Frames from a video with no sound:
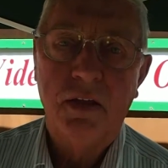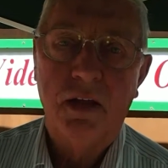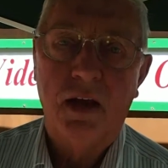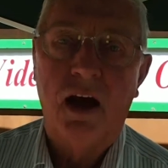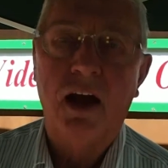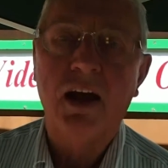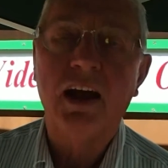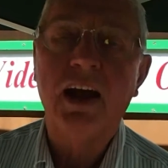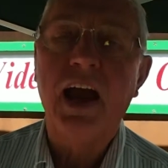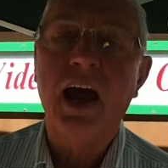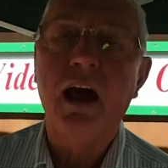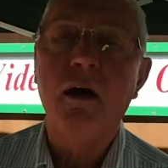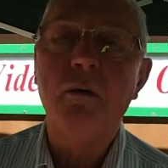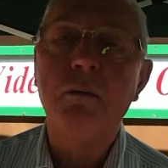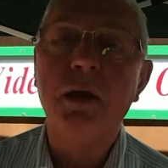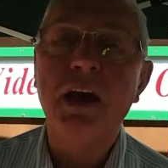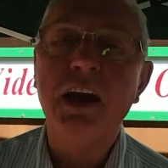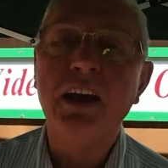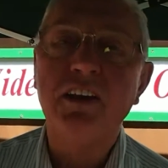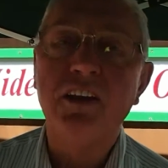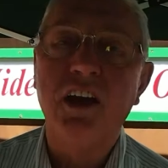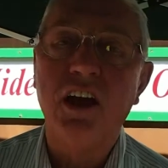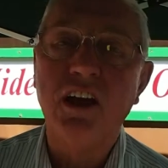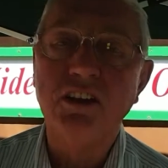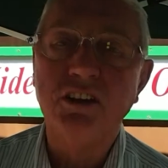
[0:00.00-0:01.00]
Cal
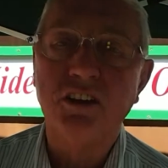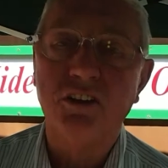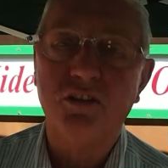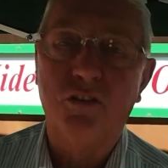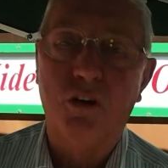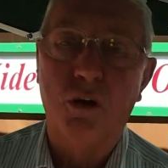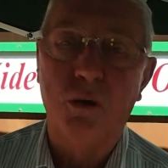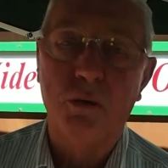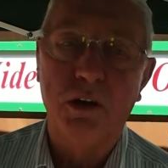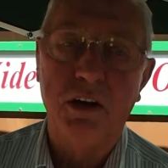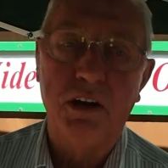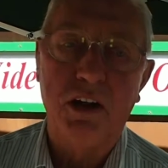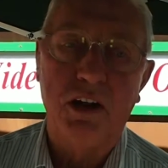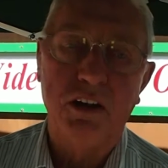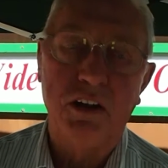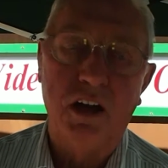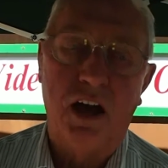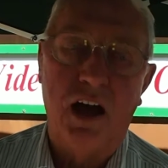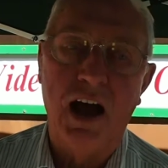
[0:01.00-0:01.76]
maintains it for me. That